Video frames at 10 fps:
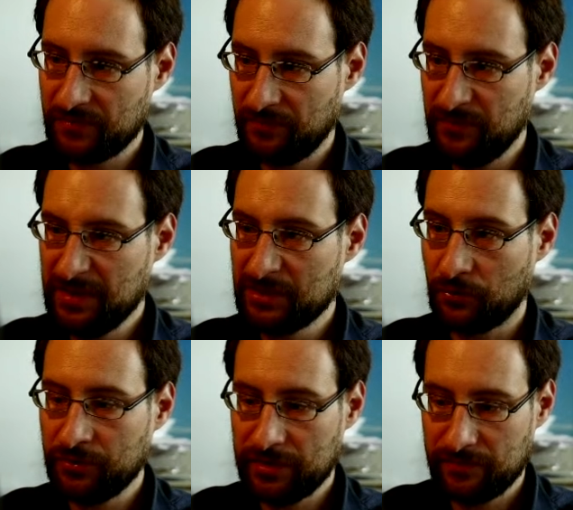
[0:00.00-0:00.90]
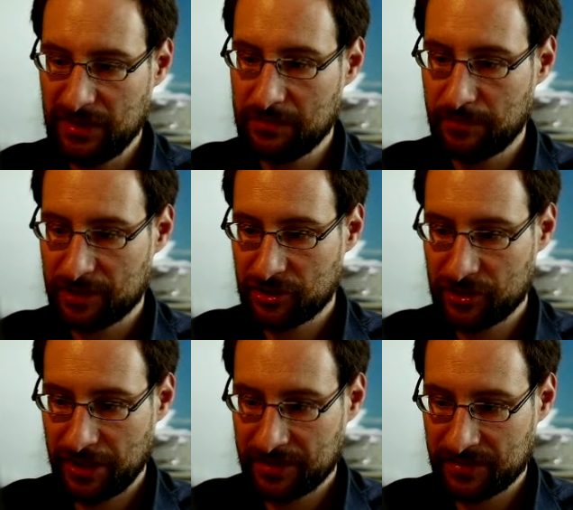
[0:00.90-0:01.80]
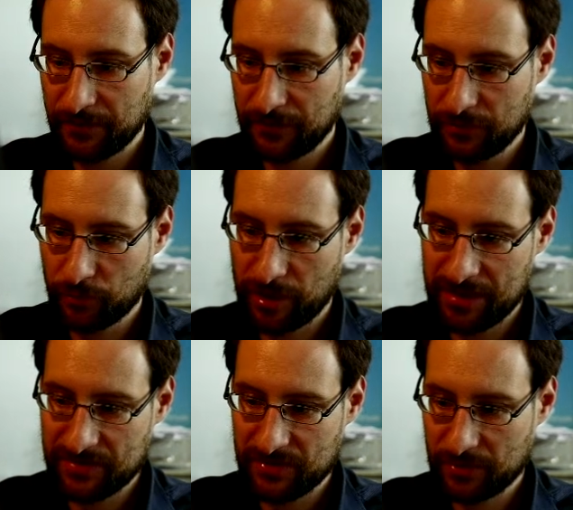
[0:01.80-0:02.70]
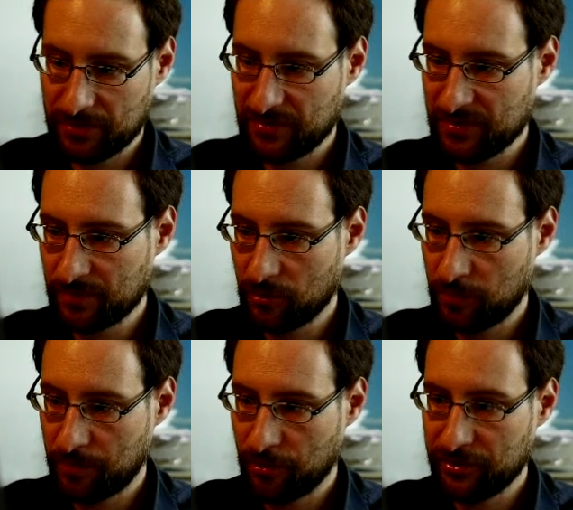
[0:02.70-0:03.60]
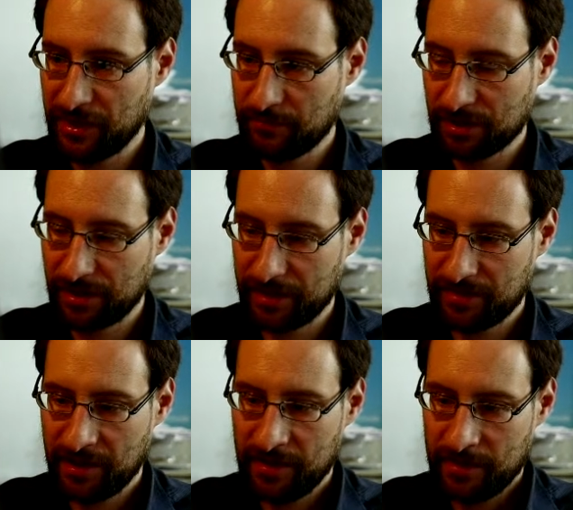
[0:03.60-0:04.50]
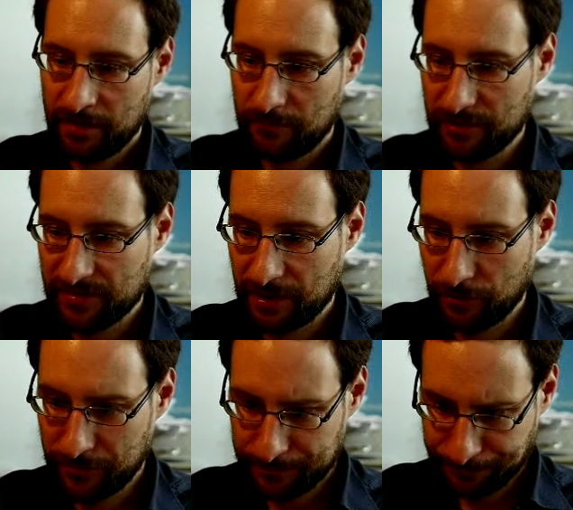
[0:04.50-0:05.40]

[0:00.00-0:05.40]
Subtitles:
we don't even need much checks if you write the sources more portable and without.